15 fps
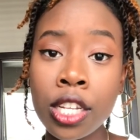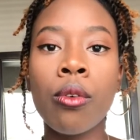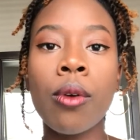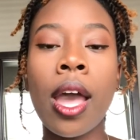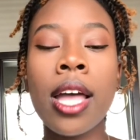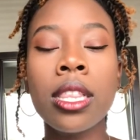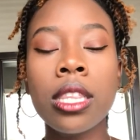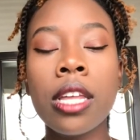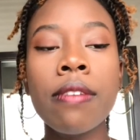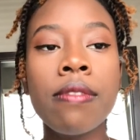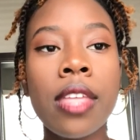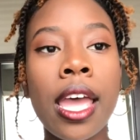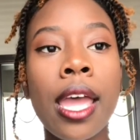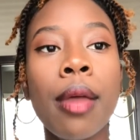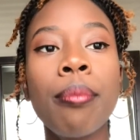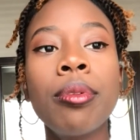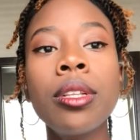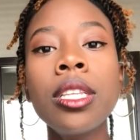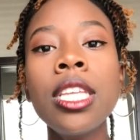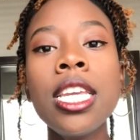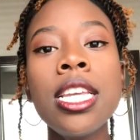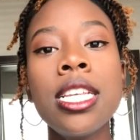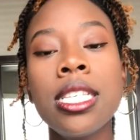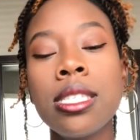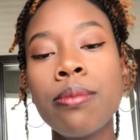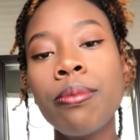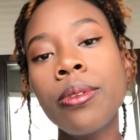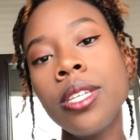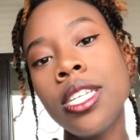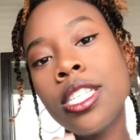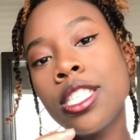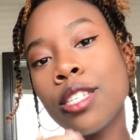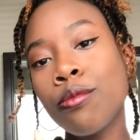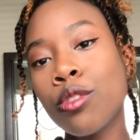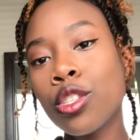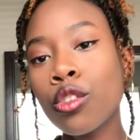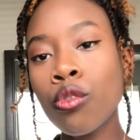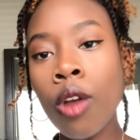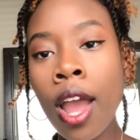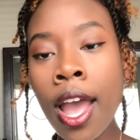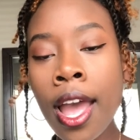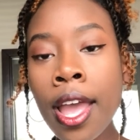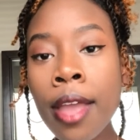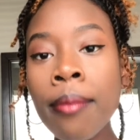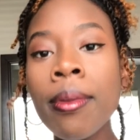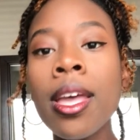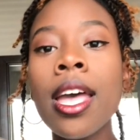I love that. Please subscribe.